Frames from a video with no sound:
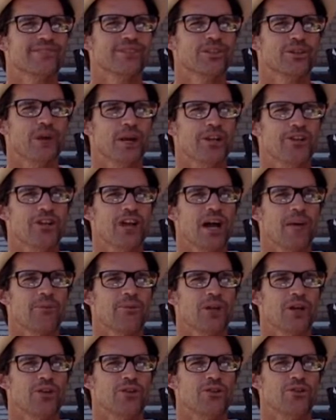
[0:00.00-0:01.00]
Great job,
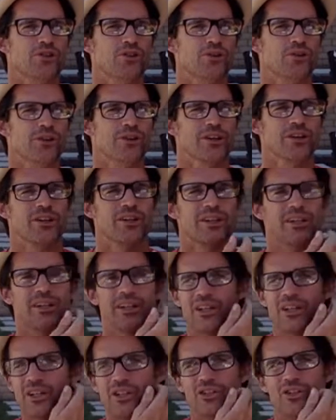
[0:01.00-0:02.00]
Judge Jr.
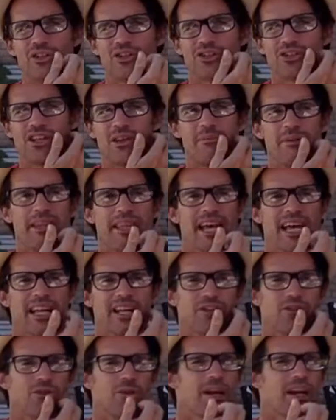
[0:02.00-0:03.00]
Just send me that
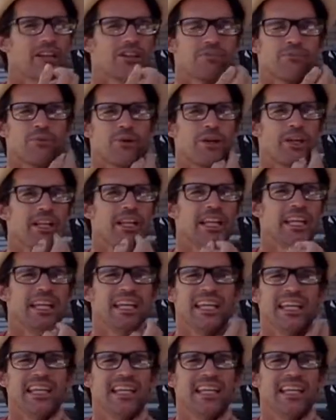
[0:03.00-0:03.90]
address, Preety.